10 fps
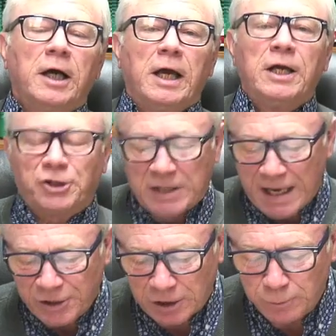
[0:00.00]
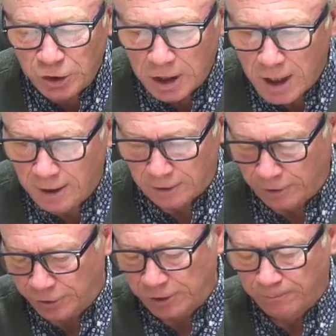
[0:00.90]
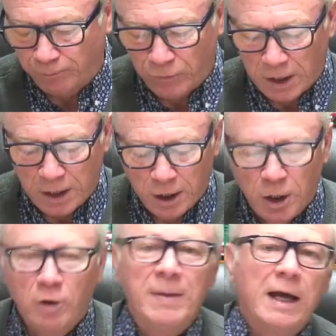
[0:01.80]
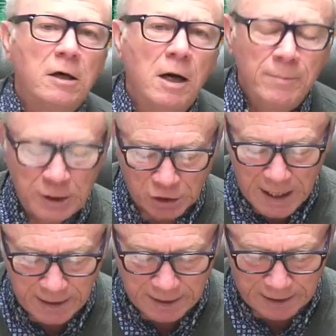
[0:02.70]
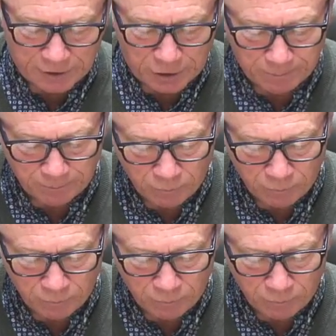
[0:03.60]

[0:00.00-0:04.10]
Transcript: he cites some scholars who make comments like this.